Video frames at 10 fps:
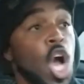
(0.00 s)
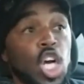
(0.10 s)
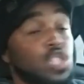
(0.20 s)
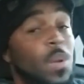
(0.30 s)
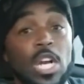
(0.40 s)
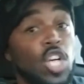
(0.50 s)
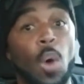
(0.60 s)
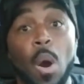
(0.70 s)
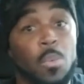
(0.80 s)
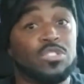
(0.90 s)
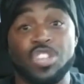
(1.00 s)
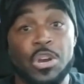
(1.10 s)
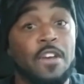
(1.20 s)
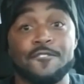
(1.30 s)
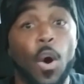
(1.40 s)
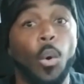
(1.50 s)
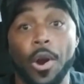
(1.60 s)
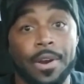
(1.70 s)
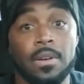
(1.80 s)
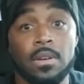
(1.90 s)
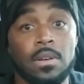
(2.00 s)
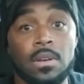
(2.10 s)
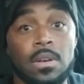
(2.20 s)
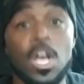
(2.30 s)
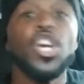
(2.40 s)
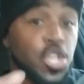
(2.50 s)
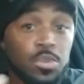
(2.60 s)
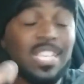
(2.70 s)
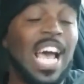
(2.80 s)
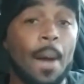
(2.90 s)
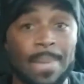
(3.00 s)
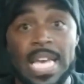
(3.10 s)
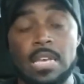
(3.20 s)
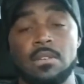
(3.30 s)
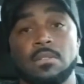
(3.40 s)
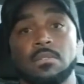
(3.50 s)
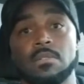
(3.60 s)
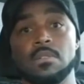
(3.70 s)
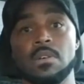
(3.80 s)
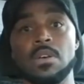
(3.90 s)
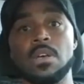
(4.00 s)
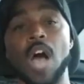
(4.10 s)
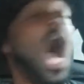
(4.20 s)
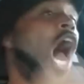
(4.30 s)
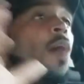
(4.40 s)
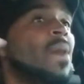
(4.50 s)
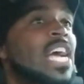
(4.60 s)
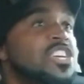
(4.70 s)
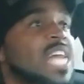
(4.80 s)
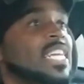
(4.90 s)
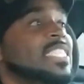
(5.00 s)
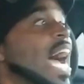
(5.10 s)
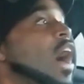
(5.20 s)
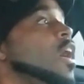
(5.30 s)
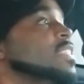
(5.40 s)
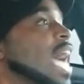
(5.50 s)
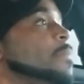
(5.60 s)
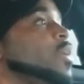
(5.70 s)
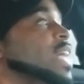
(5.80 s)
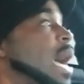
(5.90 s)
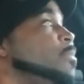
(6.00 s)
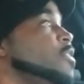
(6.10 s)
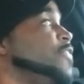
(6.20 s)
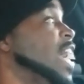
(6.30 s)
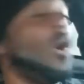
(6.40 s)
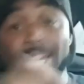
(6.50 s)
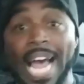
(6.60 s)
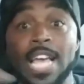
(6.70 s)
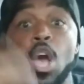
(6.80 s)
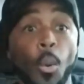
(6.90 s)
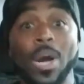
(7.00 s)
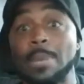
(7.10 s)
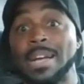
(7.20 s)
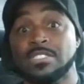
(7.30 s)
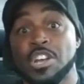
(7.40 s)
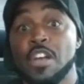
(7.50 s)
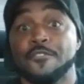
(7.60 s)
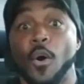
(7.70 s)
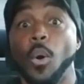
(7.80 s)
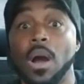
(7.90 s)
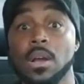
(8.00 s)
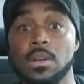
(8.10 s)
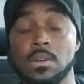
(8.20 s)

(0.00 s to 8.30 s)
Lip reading: Because we don't know what we're cheering for. You tell me. Oh, man, you're not a diehard Cowboy fan. Okay, what am I cheering for?